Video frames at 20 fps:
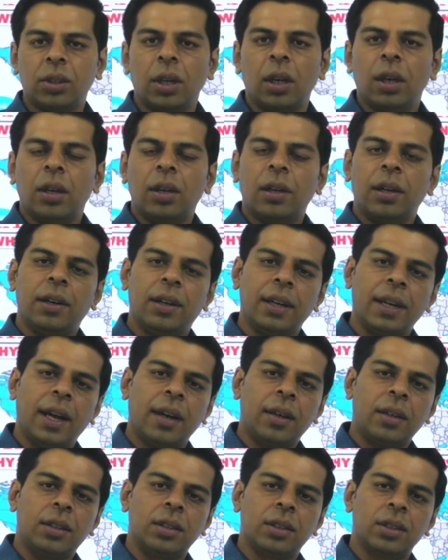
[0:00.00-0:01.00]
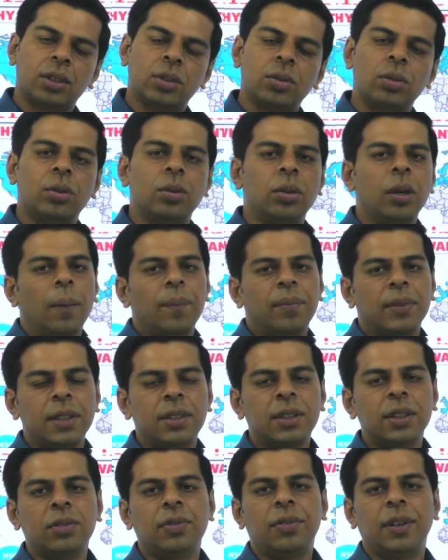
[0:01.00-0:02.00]
reactors. So this is
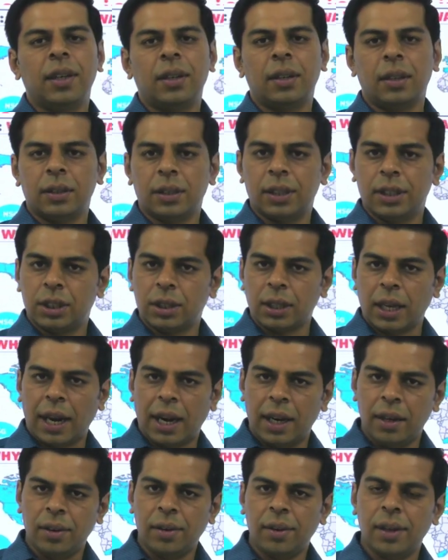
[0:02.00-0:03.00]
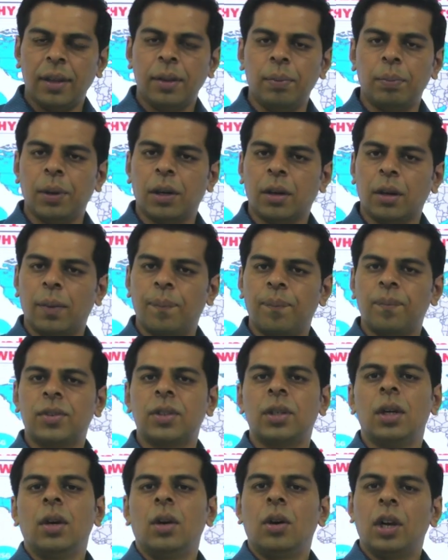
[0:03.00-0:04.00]
where this entry becomes
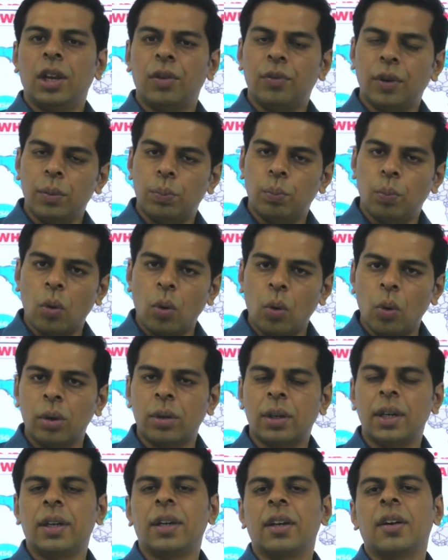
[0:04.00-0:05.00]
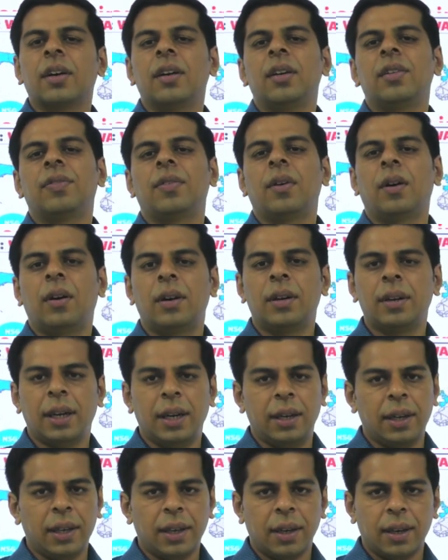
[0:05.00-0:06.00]
even more critical for
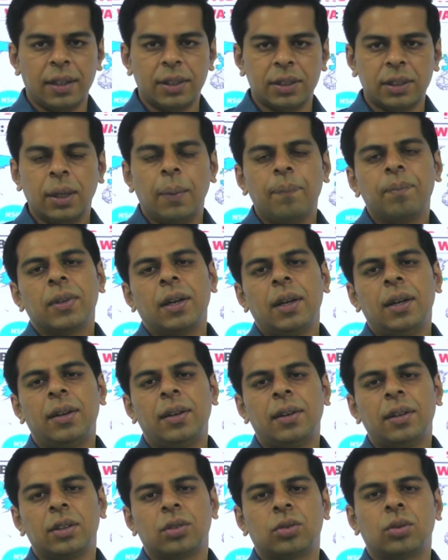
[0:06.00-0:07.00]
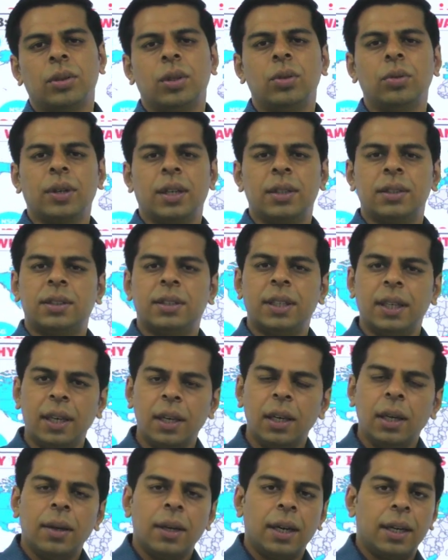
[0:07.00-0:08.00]
India's interest. So you can say
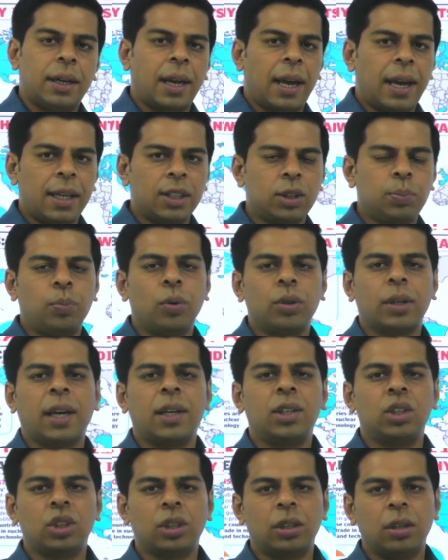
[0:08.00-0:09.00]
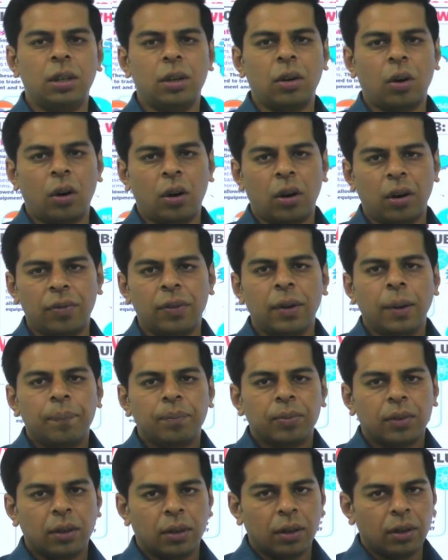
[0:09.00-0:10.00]
it has potential of
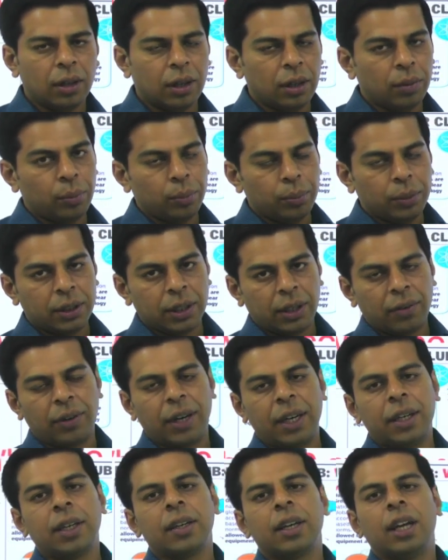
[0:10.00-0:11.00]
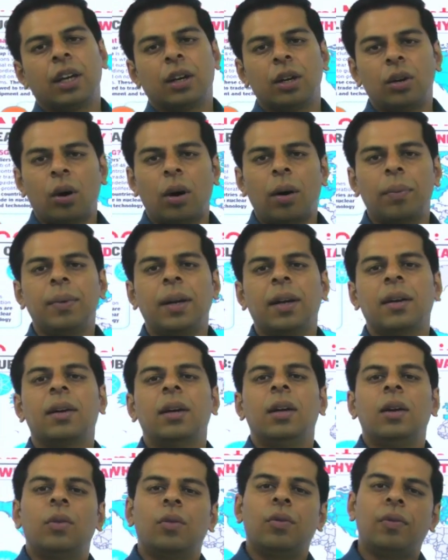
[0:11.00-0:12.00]
generating economic
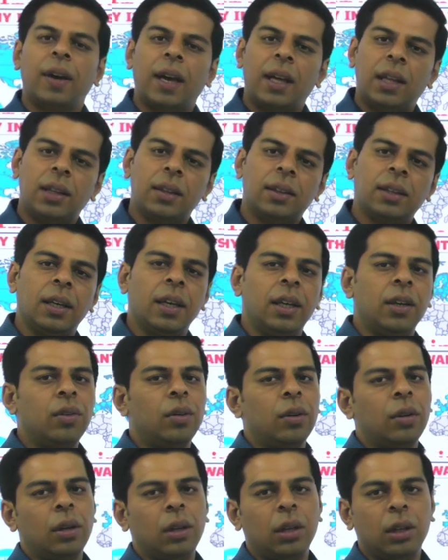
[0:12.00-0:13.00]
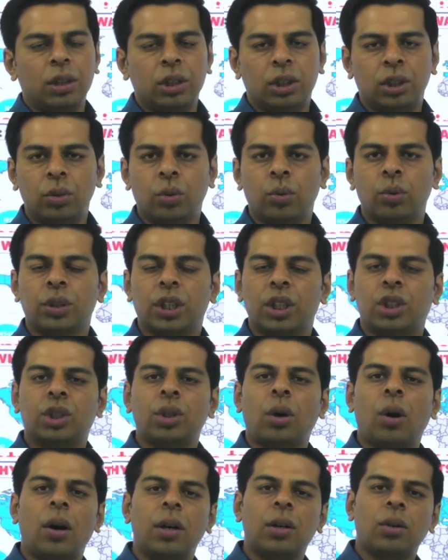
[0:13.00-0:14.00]
wealth in, you could say, short
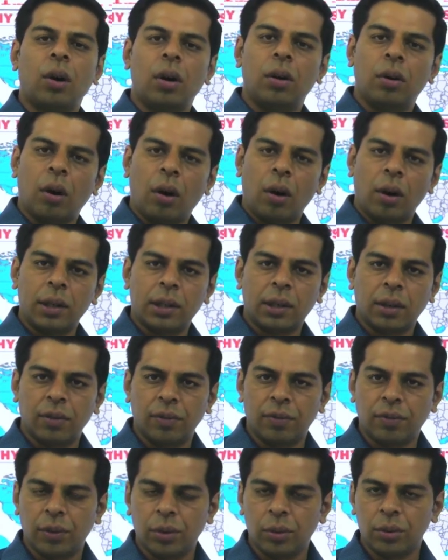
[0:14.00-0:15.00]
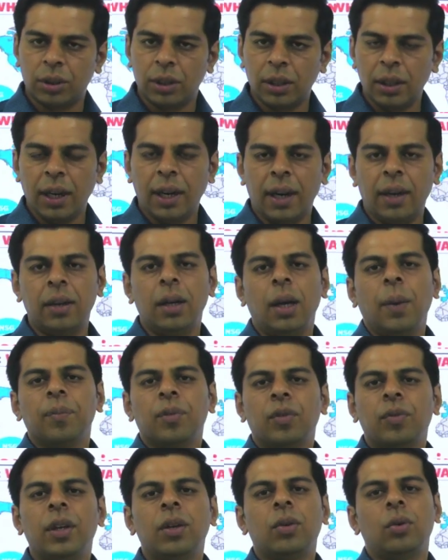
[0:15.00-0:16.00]
or long term future, and we
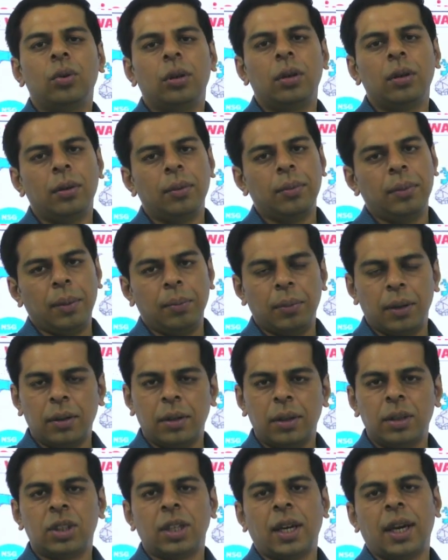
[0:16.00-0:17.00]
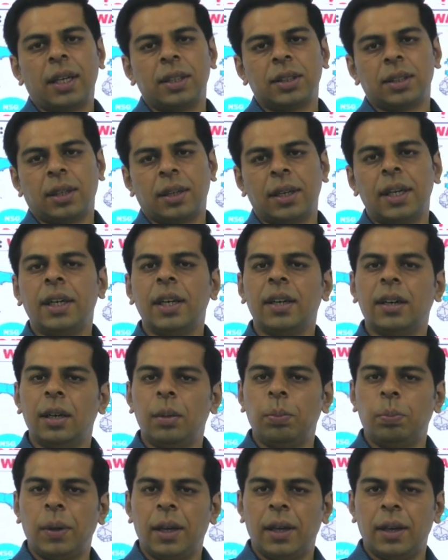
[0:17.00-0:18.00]
could emerge as a critical
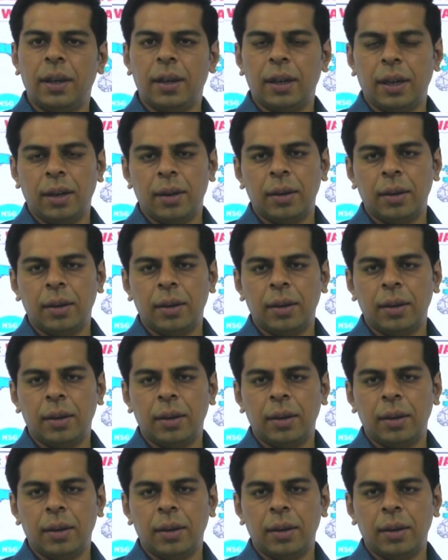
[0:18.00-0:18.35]
player in